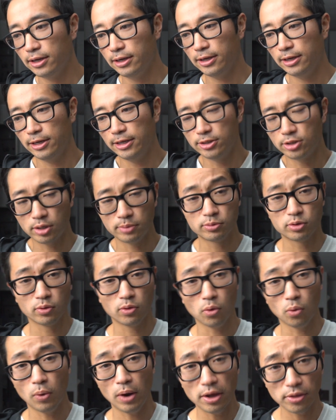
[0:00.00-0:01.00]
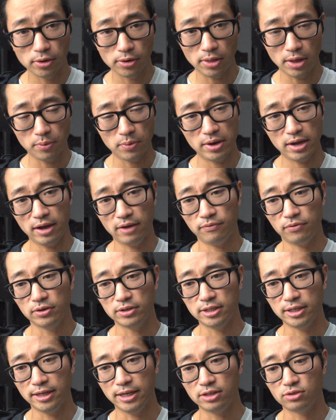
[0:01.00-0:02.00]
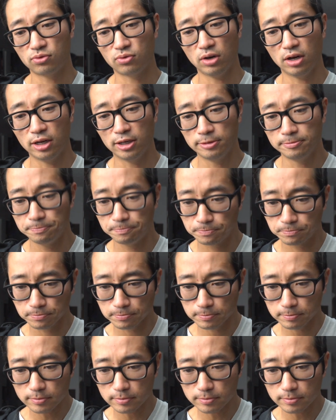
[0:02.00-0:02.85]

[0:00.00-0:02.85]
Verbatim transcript: Uh, in terms of the weather that we had for today's run,